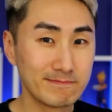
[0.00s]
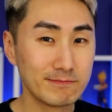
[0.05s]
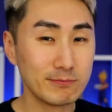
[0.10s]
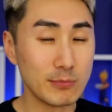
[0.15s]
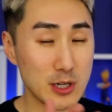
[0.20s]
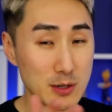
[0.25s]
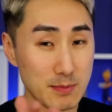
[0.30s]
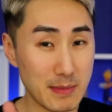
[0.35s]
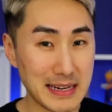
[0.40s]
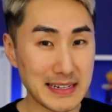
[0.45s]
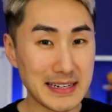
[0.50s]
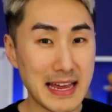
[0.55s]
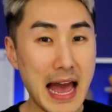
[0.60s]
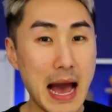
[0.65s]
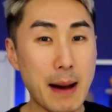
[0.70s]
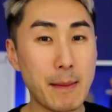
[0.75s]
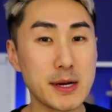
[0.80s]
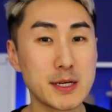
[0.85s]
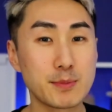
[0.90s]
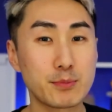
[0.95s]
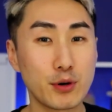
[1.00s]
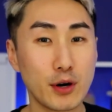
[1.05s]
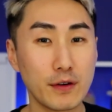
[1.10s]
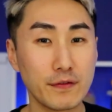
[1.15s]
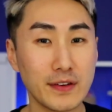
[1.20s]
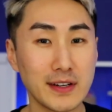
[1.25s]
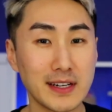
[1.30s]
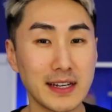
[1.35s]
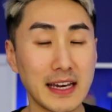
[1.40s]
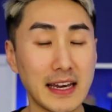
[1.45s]
which means how much
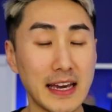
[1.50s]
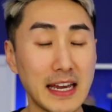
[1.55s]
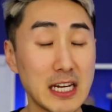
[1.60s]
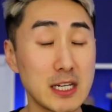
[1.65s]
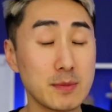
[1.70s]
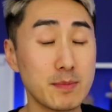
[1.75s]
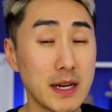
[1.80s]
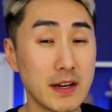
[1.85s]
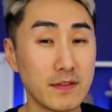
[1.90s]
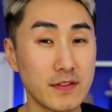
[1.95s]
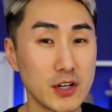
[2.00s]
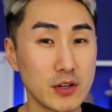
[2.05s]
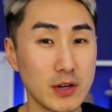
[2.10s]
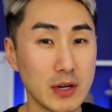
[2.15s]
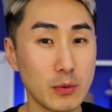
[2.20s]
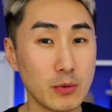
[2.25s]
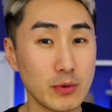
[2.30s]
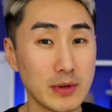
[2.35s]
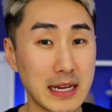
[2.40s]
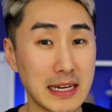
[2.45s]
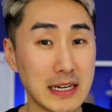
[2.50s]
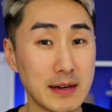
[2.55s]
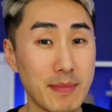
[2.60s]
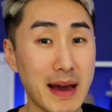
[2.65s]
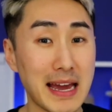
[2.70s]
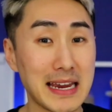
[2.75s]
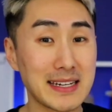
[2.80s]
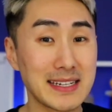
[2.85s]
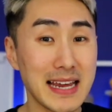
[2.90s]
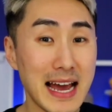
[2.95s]
profit each beneficiary will need to
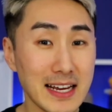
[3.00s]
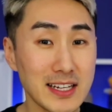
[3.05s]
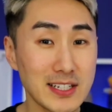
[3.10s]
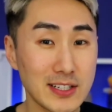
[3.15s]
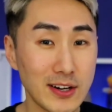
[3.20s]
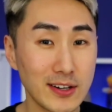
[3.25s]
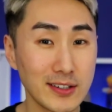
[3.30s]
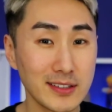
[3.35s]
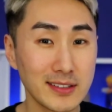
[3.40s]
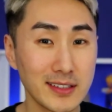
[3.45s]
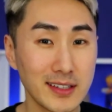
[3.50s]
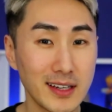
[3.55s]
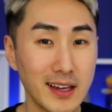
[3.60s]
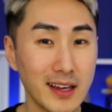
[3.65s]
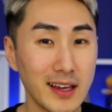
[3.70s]
pay tax on,